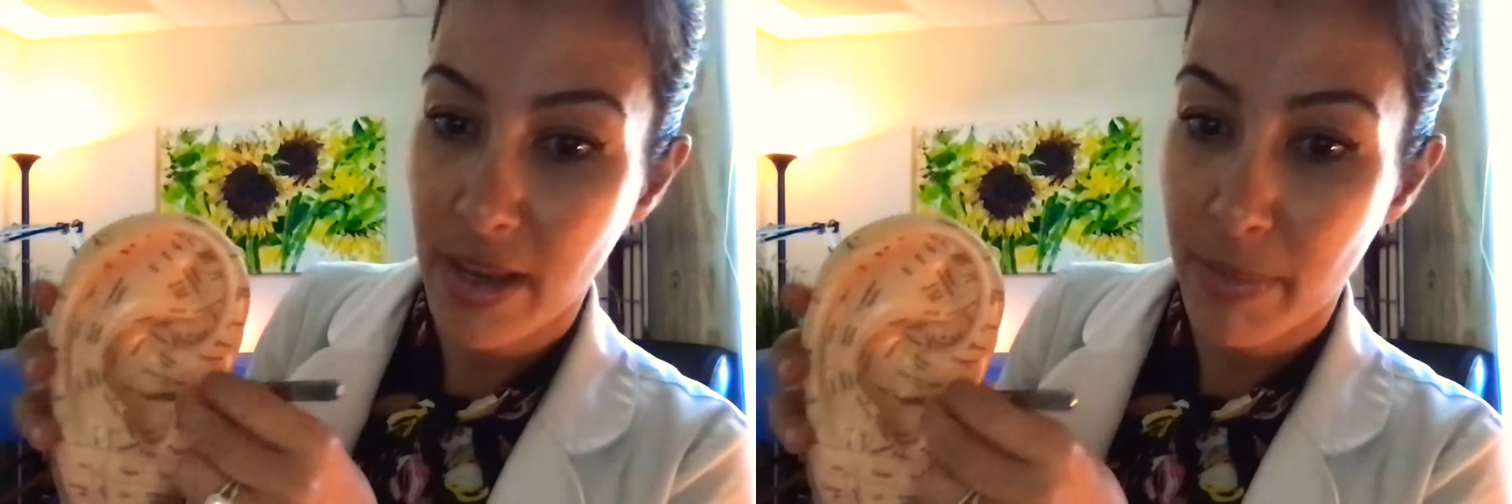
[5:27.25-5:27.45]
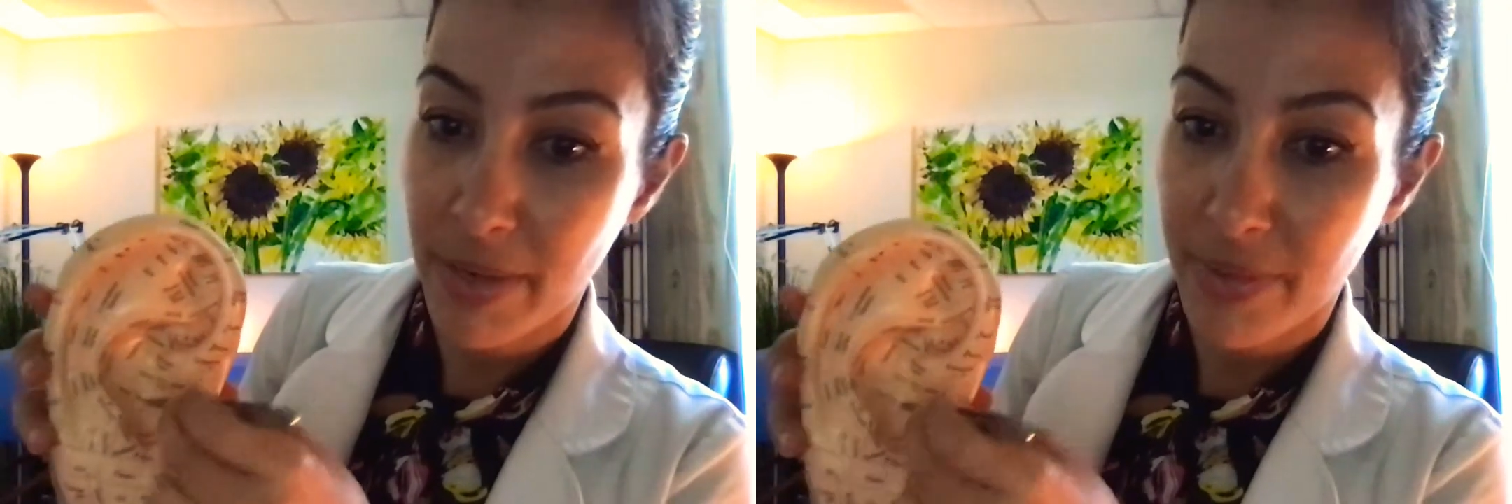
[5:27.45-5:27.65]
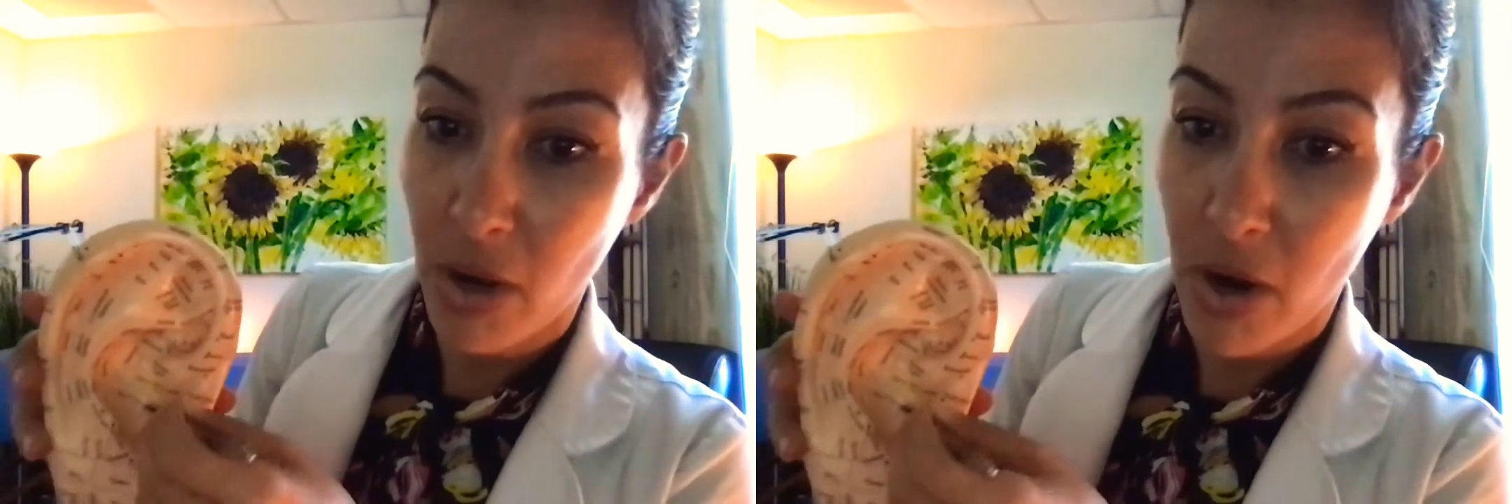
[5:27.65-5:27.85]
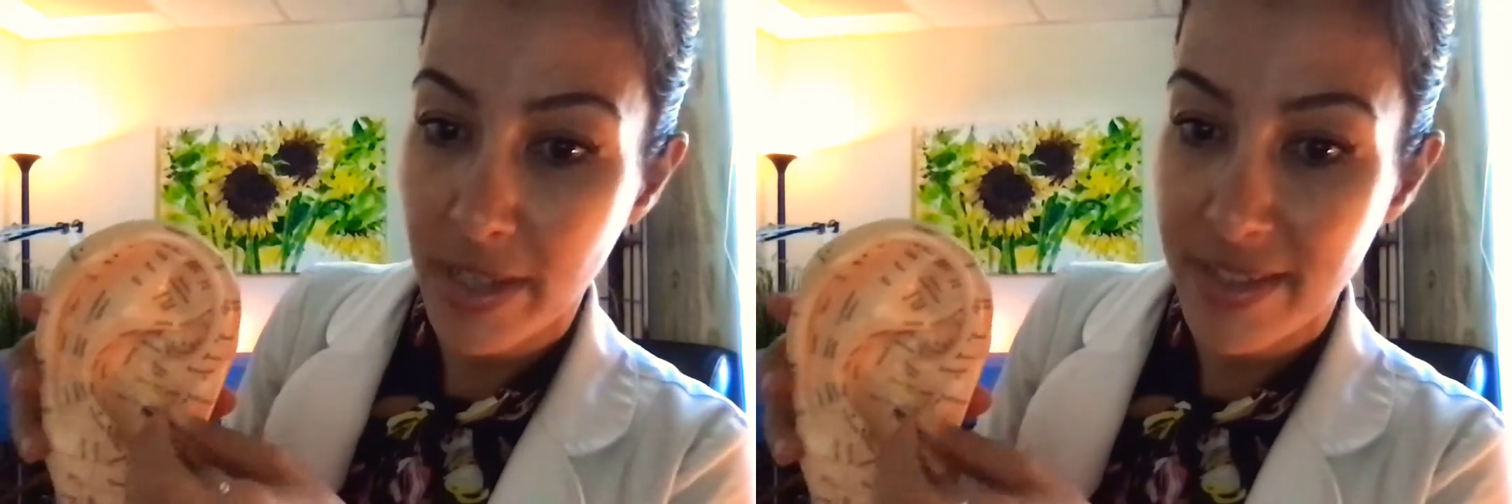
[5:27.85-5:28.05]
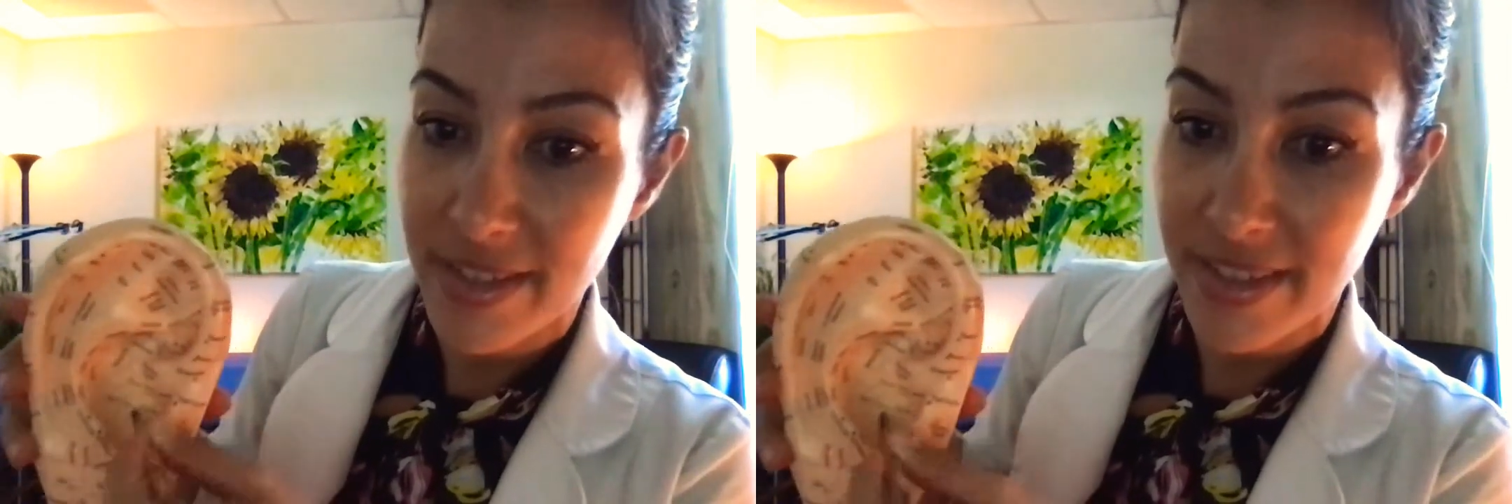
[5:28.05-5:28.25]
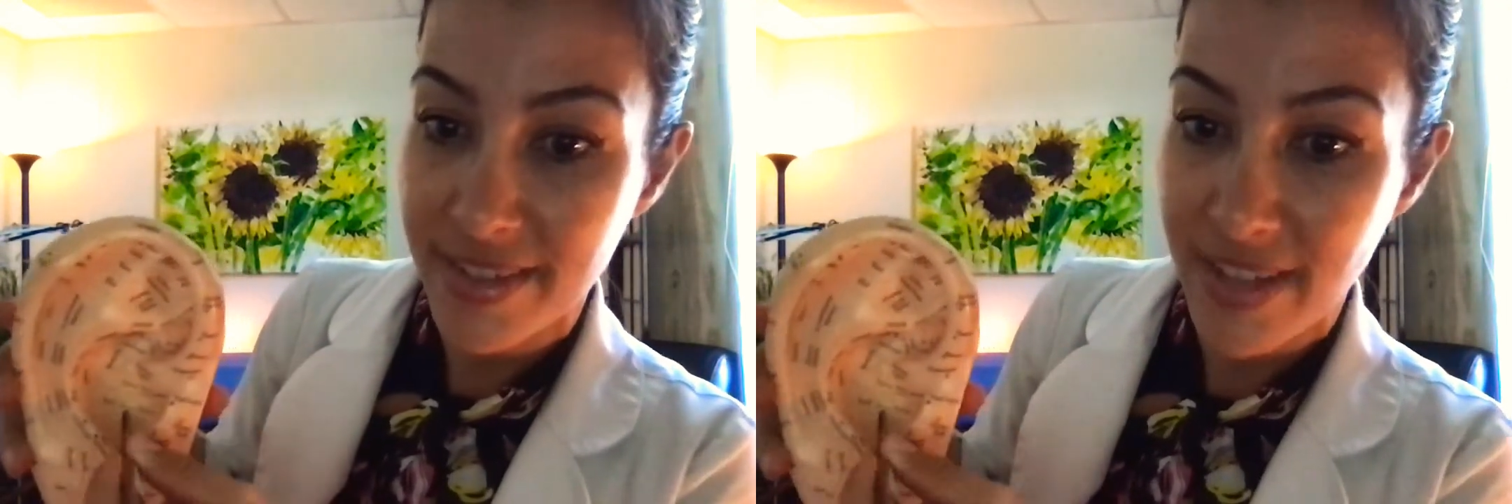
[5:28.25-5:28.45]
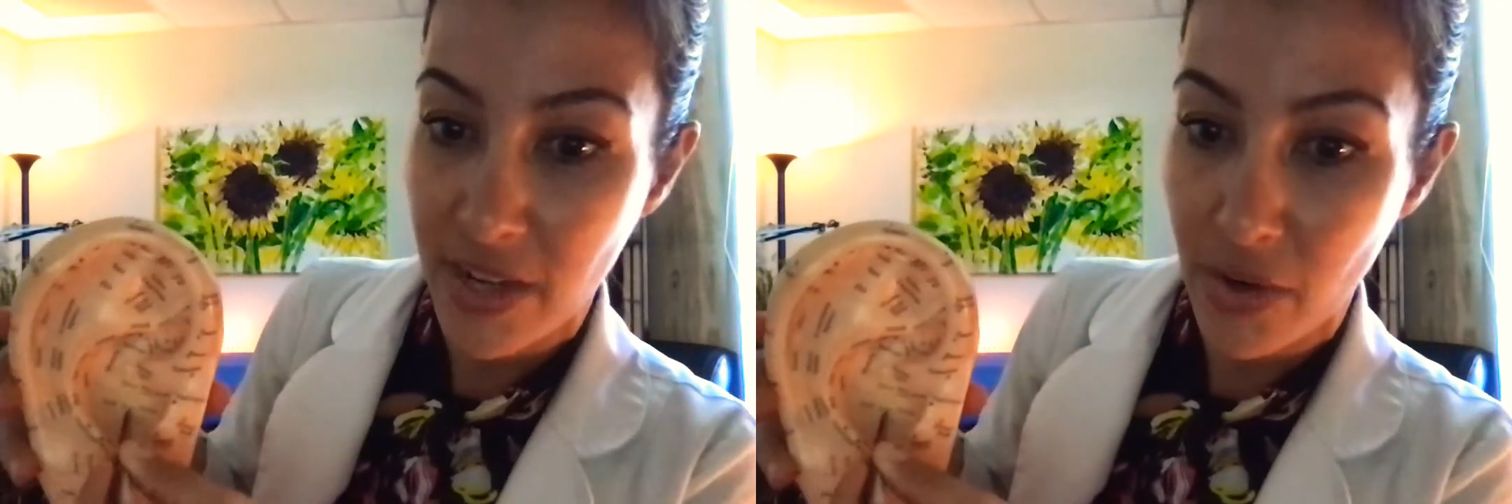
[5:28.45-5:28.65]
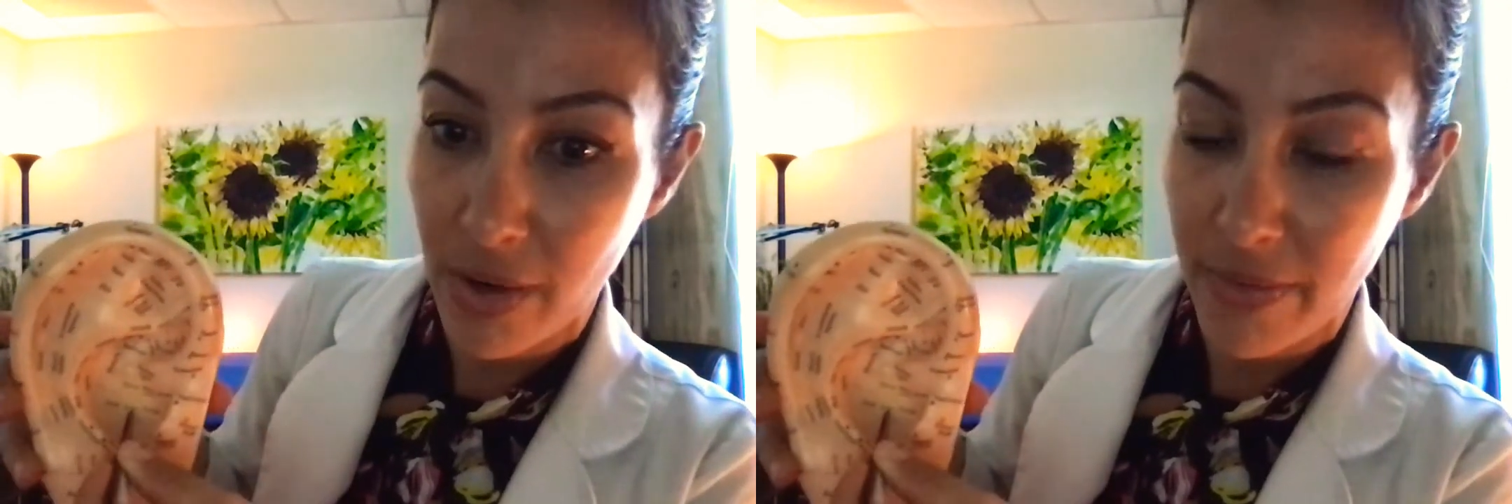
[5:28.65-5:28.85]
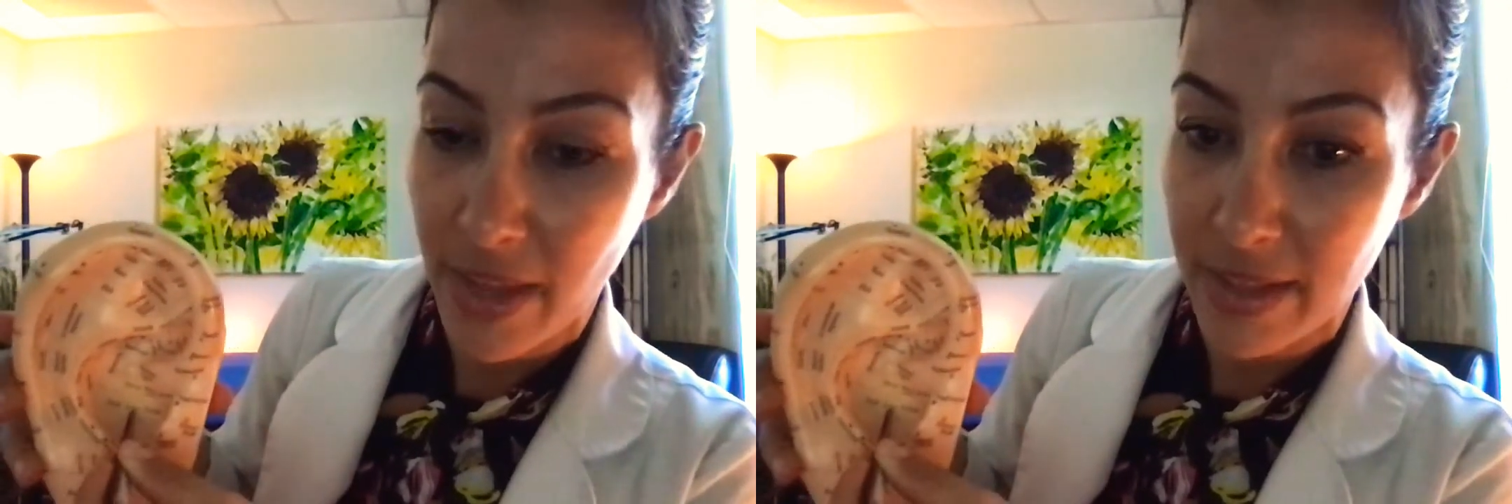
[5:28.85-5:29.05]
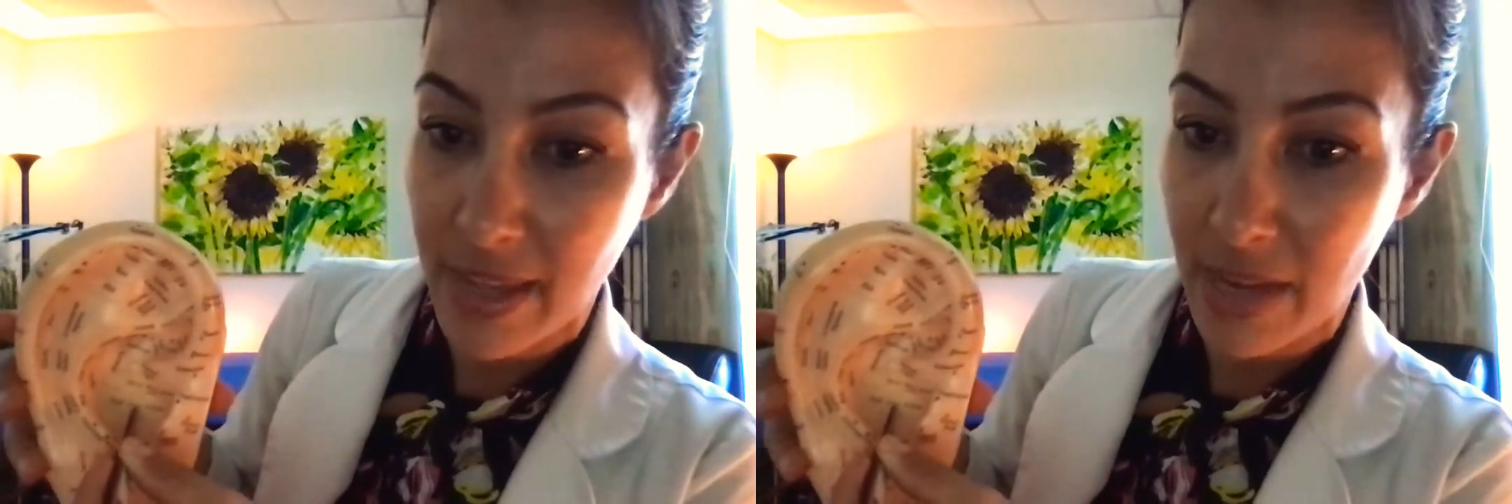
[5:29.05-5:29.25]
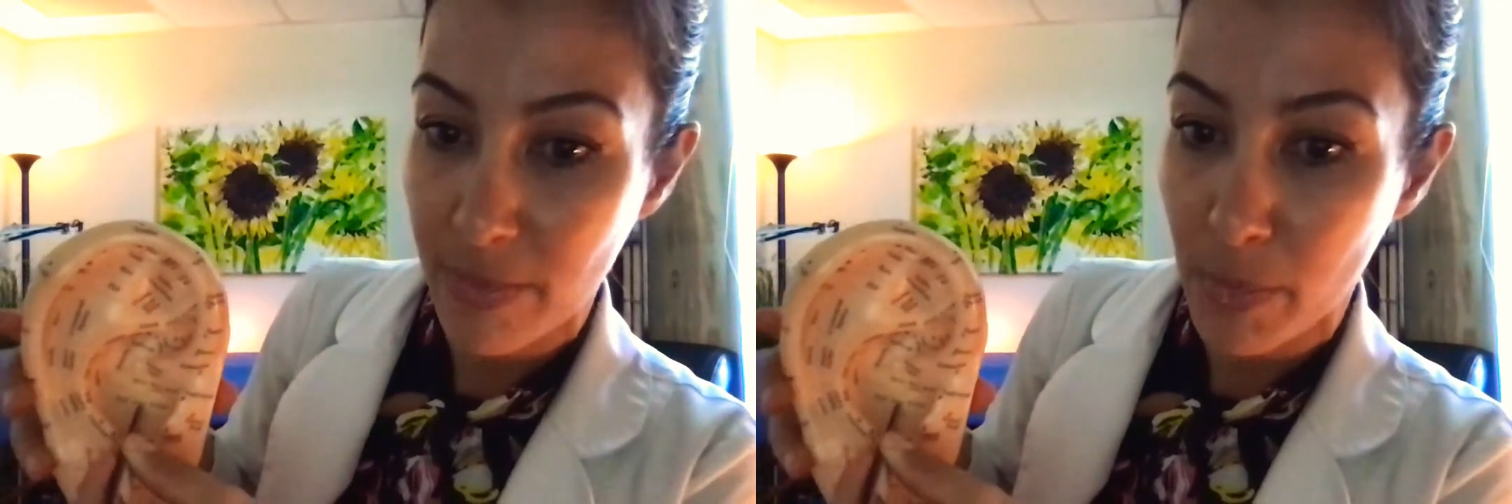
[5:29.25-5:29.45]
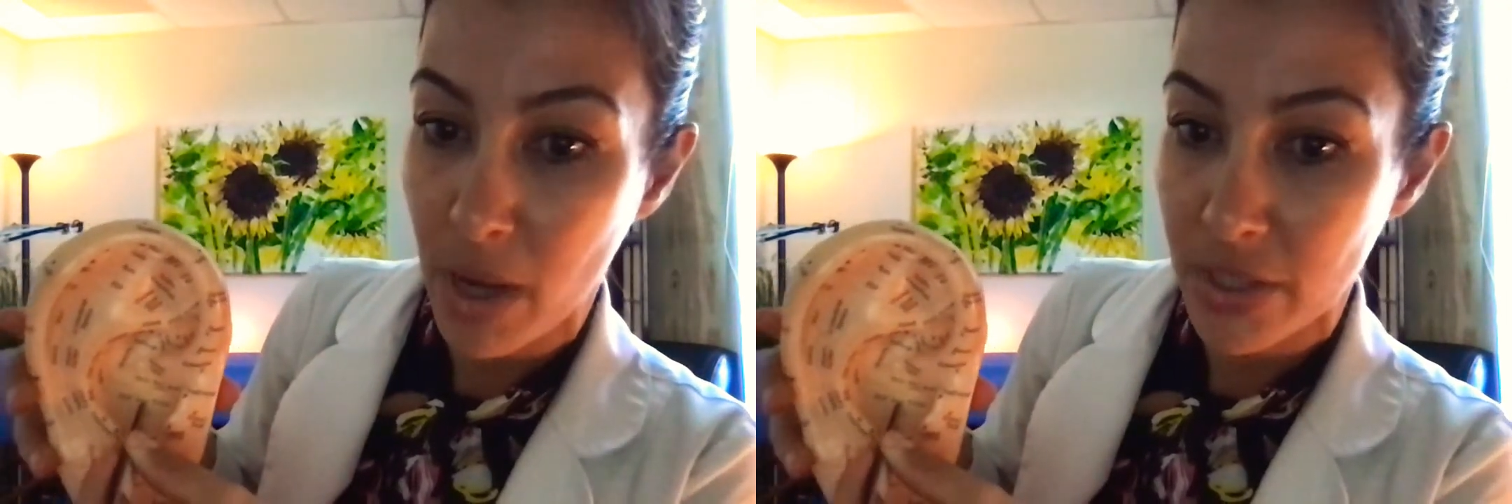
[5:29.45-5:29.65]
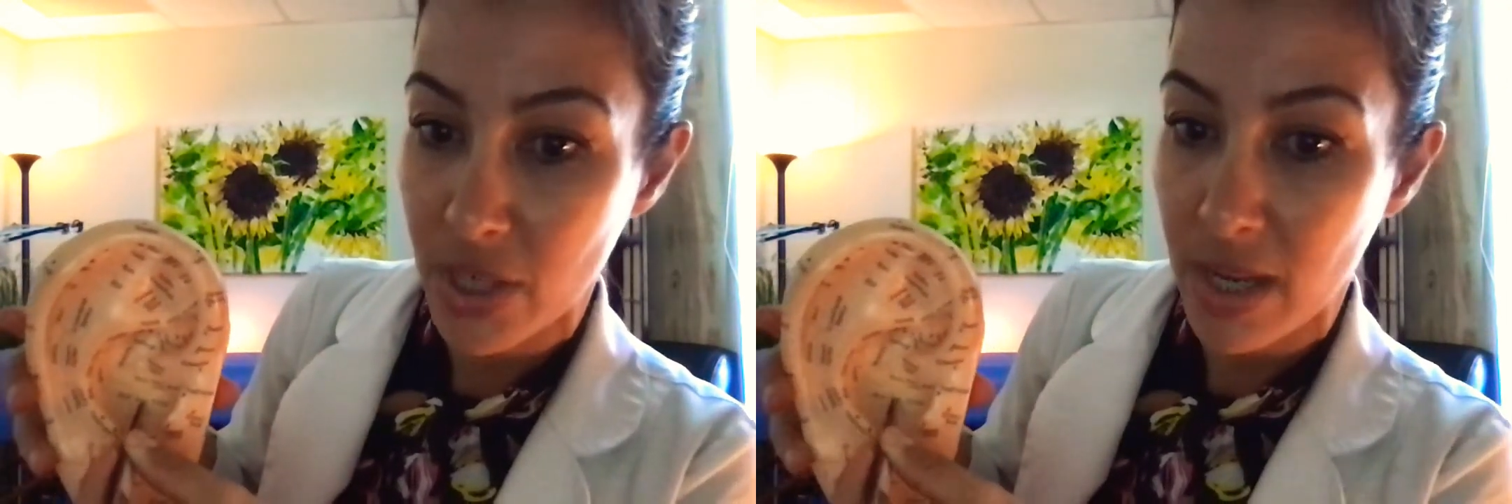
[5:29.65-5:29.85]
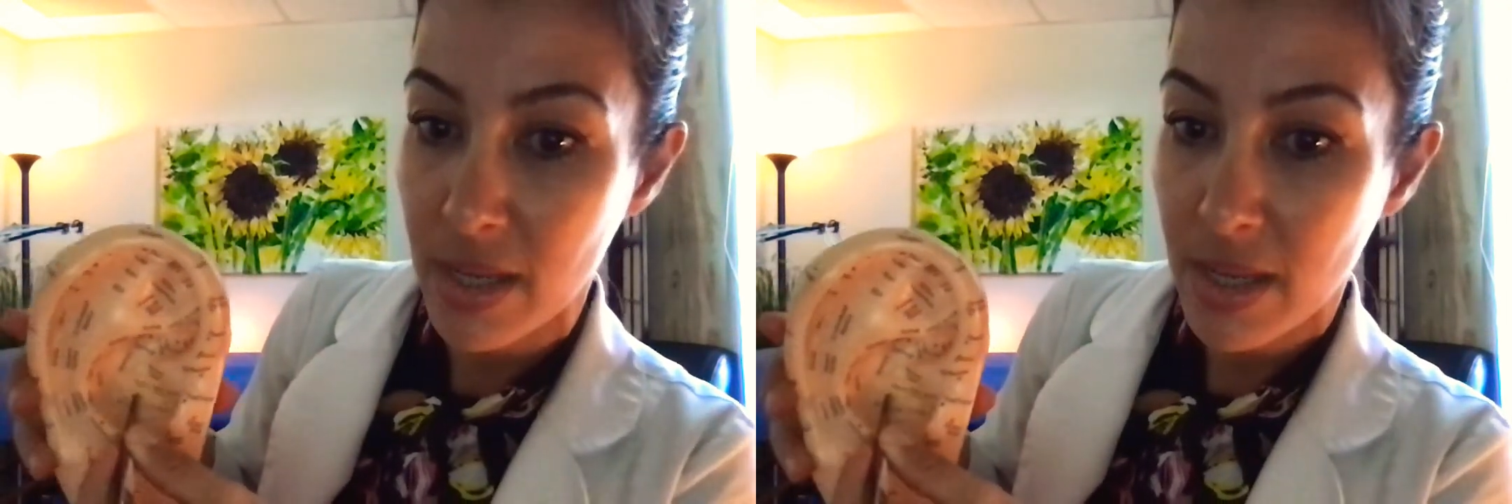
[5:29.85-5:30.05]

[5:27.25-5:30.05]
but if the heart is in the center of that cavum concha,